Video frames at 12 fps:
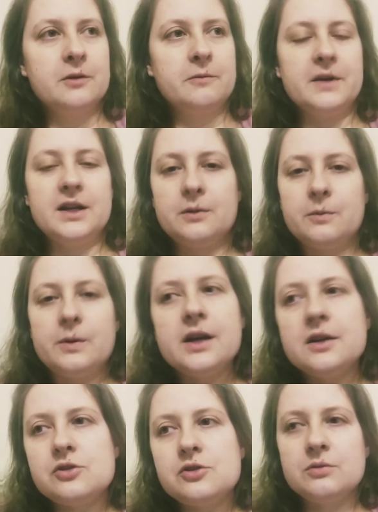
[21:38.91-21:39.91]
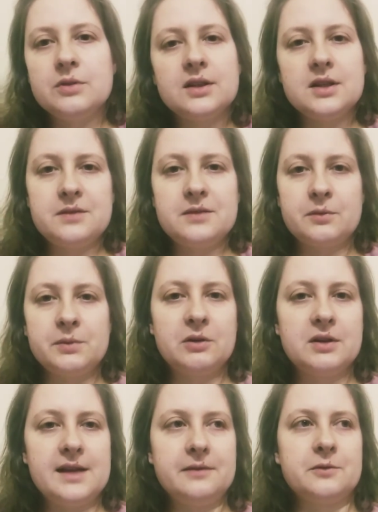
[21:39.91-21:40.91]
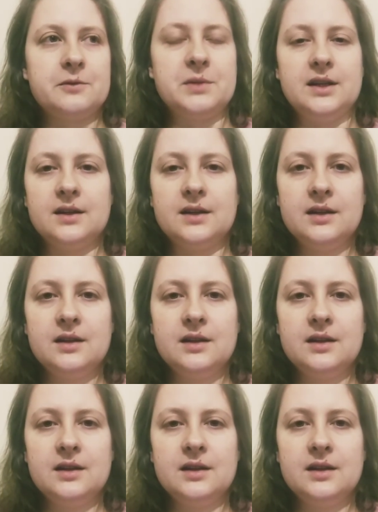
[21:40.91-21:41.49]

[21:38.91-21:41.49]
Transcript: Father, why aren't you doing this for me or that for me?